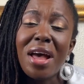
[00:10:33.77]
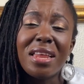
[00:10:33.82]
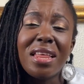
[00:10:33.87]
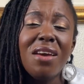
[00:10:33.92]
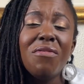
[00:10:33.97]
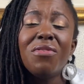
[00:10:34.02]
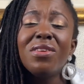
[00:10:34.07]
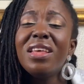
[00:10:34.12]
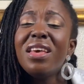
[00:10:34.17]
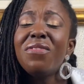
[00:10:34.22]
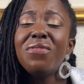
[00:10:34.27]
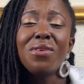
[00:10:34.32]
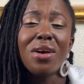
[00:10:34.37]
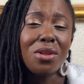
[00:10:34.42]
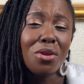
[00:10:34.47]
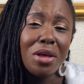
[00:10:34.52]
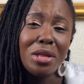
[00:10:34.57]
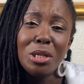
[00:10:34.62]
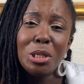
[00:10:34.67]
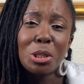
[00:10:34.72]
And even if you
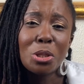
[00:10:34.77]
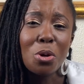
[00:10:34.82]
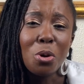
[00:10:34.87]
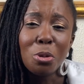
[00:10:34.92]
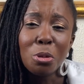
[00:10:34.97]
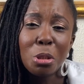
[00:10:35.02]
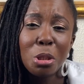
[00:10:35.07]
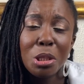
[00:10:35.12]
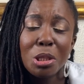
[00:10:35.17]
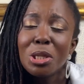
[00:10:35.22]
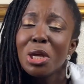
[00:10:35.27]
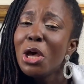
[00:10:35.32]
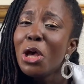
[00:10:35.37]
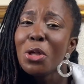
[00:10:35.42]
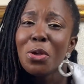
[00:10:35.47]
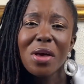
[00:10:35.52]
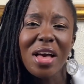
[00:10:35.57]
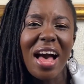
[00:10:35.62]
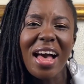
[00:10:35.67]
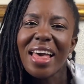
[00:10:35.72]
are not in these countries,
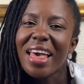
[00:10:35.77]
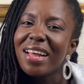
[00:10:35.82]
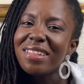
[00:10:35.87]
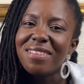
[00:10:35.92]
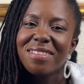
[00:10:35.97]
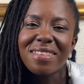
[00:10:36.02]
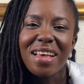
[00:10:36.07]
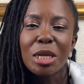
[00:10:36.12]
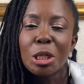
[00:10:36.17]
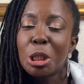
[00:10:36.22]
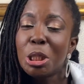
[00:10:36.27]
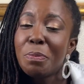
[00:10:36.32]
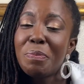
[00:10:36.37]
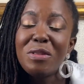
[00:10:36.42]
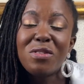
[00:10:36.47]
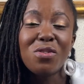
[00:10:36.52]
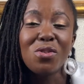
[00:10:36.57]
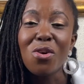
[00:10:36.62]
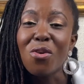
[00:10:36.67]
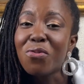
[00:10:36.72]
you can get it and
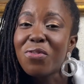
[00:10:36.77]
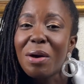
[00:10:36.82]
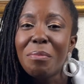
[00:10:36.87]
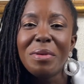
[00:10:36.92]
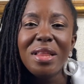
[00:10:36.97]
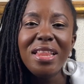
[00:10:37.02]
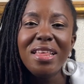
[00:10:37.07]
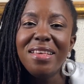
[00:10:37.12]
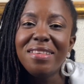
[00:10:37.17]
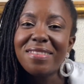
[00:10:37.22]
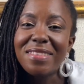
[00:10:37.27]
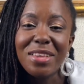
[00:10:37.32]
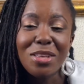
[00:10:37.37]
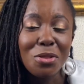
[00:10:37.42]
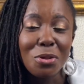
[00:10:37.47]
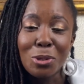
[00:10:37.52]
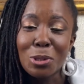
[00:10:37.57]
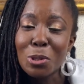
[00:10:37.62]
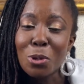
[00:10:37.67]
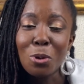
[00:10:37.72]
ship it to your families
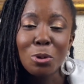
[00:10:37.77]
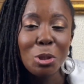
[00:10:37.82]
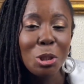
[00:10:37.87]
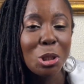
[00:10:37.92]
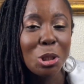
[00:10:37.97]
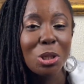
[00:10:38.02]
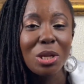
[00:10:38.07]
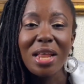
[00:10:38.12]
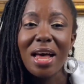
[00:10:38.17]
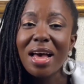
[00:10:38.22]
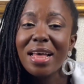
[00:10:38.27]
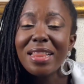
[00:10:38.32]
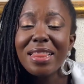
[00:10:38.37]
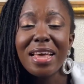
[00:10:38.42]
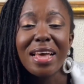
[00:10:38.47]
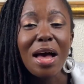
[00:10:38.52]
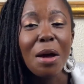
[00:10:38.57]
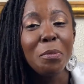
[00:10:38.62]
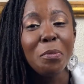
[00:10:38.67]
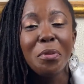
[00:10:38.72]
in those countries so that
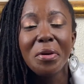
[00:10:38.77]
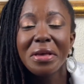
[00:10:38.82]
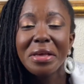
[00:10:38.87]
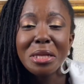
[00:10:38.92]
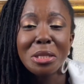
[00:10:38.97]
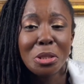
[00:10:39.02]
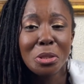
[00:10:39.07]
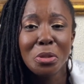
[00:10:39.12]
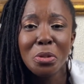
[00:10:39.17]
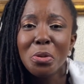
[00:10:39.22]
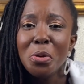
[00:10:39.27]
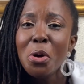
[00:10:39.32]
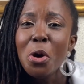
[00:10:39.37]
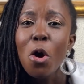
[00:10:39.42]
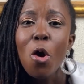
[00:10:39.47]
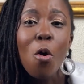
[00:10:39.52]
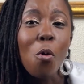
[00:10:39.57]
they can bring it to you